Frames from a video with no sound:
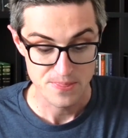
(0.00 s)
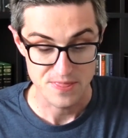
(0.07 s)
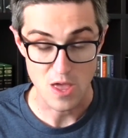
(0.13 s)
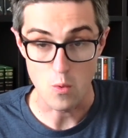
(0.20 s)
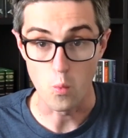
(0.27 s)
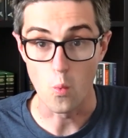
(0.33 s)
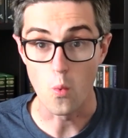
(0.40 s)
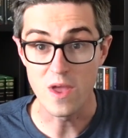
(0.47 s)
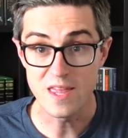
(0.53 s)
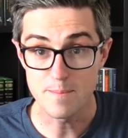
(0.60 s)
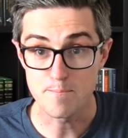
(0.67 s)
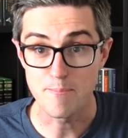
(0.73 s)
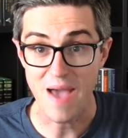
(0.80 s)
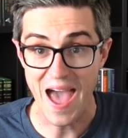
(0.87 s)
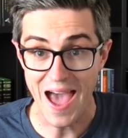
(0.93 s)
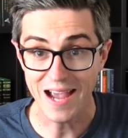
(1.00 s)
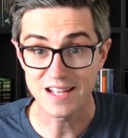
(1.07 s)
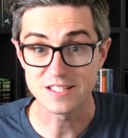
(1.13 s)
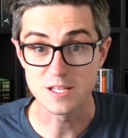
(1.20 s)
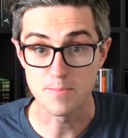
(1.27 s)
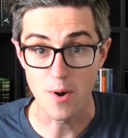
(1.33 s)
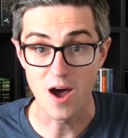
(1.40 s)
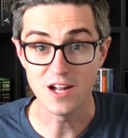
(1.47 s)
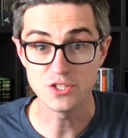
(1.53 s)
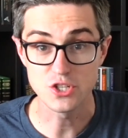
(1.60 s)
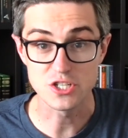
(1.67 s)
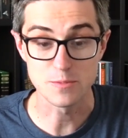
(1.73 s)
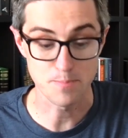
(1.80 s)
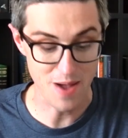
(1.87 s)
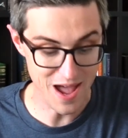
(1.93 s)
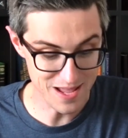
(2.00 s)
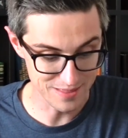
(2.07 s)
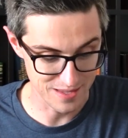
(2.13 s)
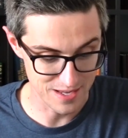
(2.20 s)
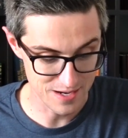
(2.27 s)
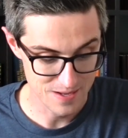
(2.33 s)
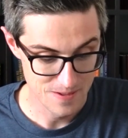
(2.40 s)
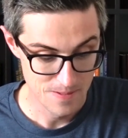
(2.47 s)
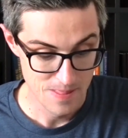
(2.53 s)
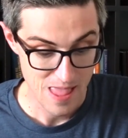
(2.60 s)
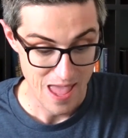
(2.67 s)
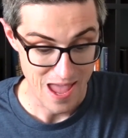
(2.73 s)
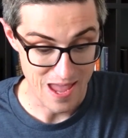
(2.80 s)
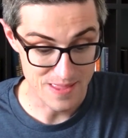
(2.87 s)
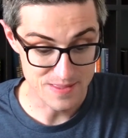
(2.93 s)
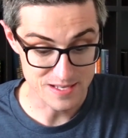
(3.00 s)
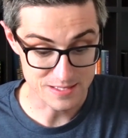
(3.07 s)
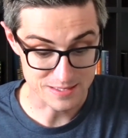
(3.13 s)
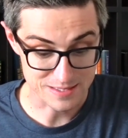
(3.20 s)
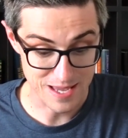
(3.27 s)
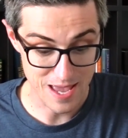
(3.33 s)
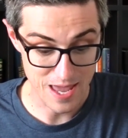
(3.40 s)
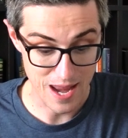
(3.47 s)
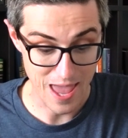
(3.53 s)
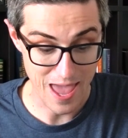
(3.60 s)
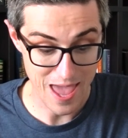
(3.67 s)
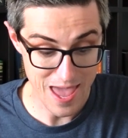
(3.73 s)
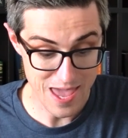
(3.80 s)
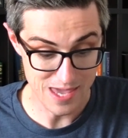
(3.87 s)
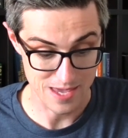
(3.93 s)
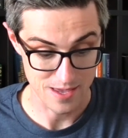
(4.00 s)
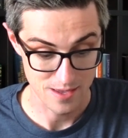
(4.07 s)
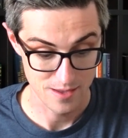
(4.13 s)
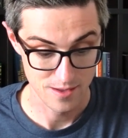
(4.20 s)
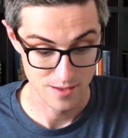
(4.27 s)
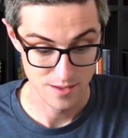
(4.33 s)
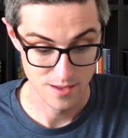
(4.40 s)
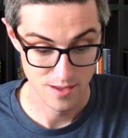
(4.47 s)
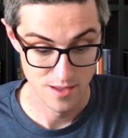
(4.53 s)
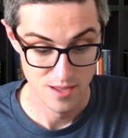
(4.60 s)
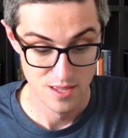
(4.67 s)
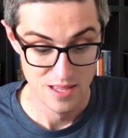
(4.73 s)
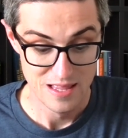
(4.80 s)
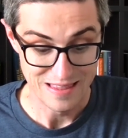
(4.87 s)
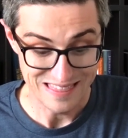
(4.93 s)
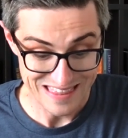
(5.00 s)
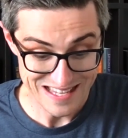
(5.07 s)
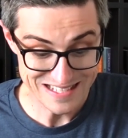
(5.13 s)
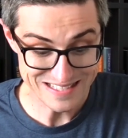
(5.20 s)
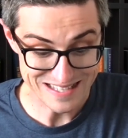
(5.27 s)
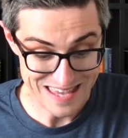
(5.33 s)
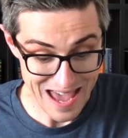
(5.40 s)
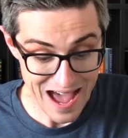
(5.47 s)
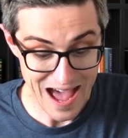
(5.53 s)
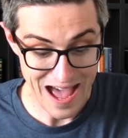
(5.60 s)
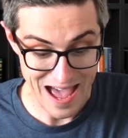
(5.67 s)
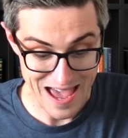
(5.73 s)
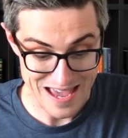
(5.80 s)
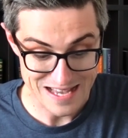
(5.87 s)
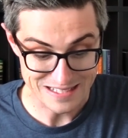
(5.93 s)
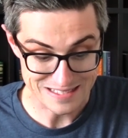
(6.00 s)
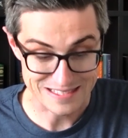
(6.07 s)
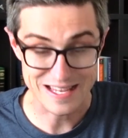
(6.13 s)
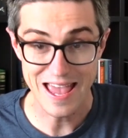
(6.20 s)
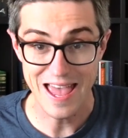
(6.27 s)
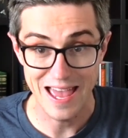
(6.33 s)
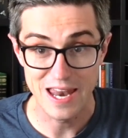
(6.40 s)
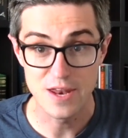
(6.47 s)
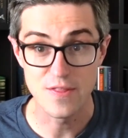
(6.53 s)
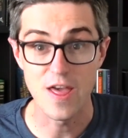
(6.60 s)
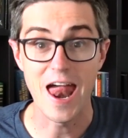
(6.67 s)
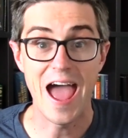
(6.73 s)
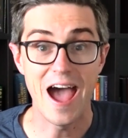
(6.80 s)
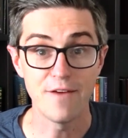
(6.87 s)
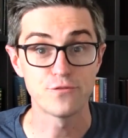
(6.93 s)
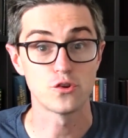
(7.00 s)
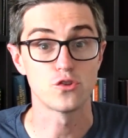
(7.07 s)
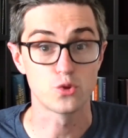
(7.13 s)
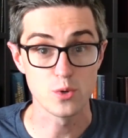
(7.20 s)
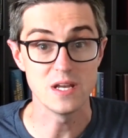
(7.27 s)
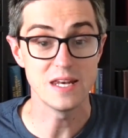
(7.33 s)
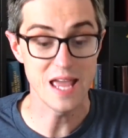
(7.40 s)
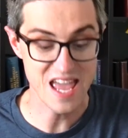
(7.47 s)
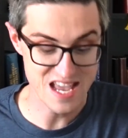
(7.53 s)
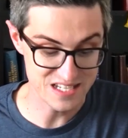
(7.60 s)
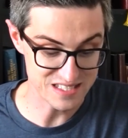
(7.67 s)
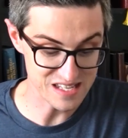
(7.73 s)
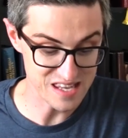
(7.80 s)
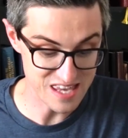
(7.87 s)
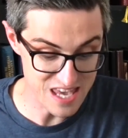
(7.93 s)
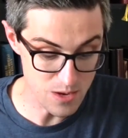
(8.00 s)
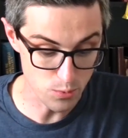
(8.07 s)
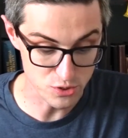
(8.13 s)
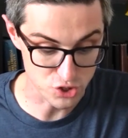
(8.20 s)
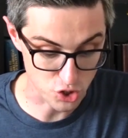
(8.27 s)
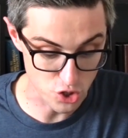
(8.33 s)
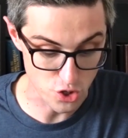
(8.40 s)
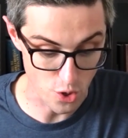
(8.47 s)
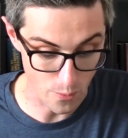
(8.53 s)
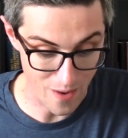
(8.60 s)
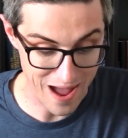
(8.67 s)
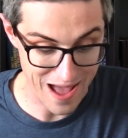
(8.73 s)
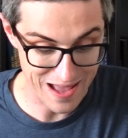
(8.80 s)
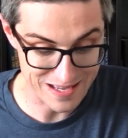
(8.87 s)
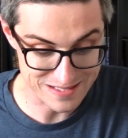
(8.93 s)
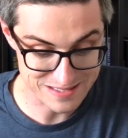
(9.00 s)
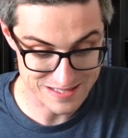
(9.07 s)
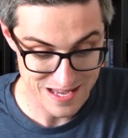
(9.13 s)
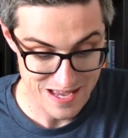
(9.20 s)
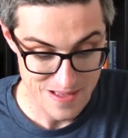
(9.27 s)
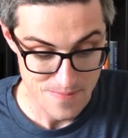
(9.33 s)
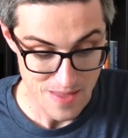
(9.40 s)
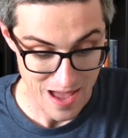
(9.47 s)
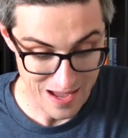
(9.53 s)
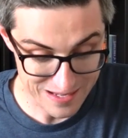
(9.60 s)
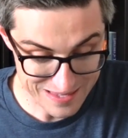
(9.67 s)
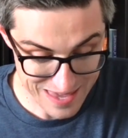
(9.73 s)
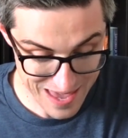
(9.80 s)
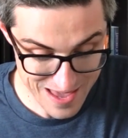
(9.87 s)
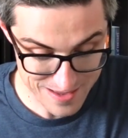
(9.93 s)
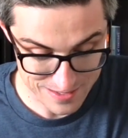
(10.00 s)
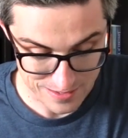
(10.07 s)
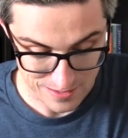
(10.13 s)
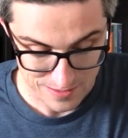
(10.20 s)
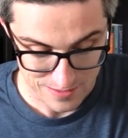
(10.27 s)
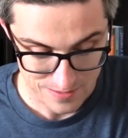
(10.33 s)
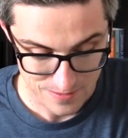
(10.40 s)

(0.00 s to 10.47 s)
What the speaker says: they went back to Pontius Pilate and they said, hey, this guy said that after 3 days he was gonna rise again.